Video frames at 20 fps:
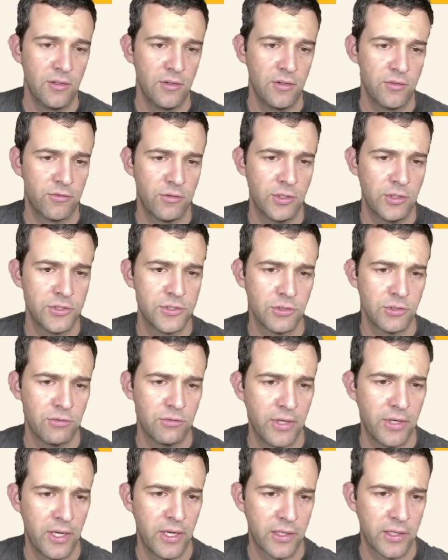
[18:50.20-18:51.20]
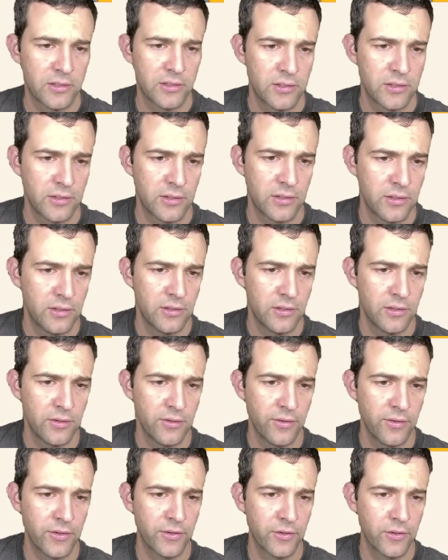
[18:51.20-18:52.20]
Frizzle fact.
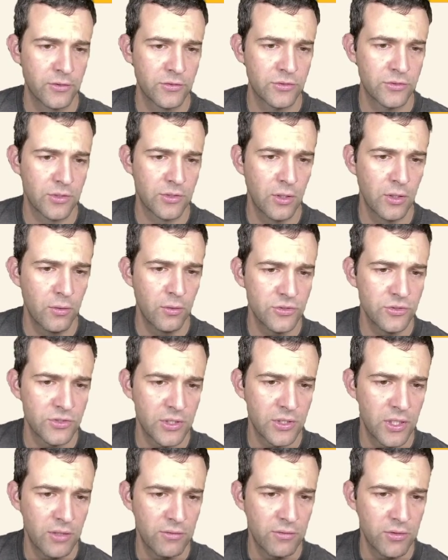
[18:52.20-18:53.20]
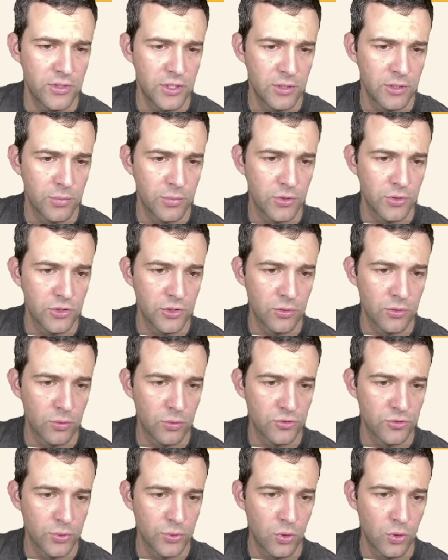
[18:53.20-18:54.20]
The Earth's lowest ever temperature
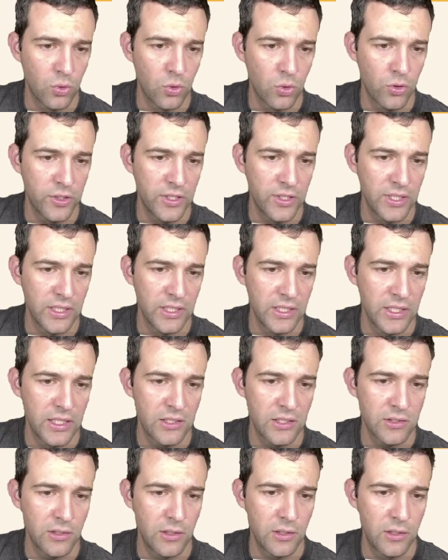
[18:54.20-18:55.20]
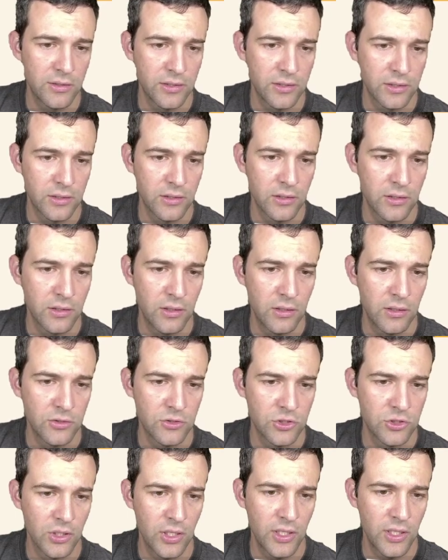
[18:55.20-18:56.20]
was recorded in Antarctica on
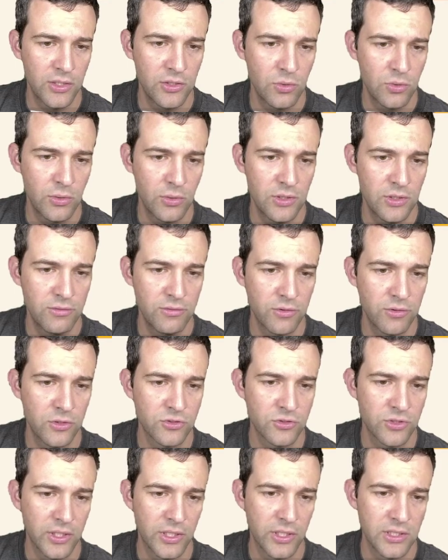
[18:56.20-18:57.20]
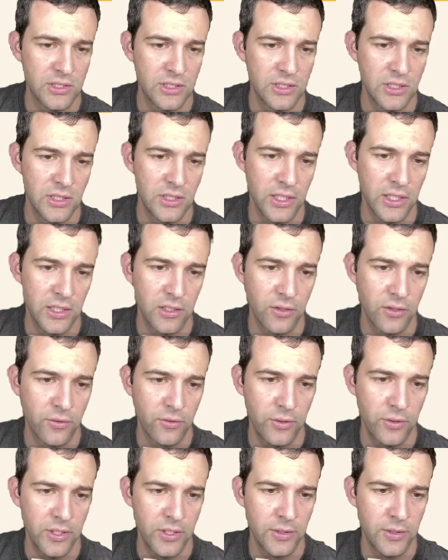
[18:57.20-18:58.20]
July 21,
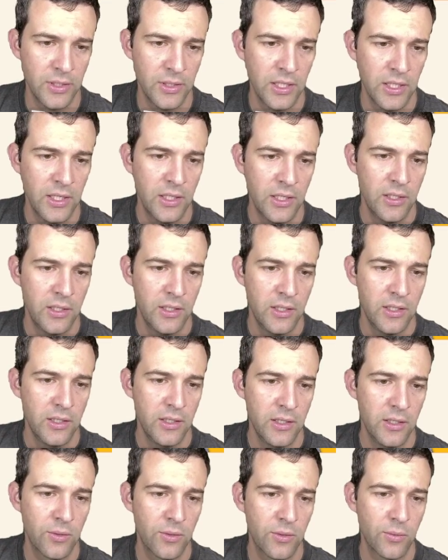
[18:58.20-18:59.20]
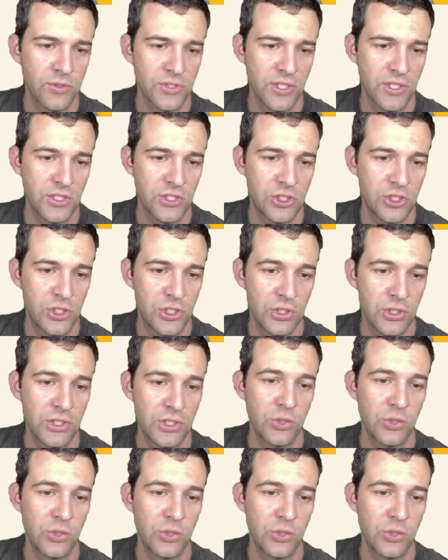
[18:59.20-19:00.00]
1983. It was a chilly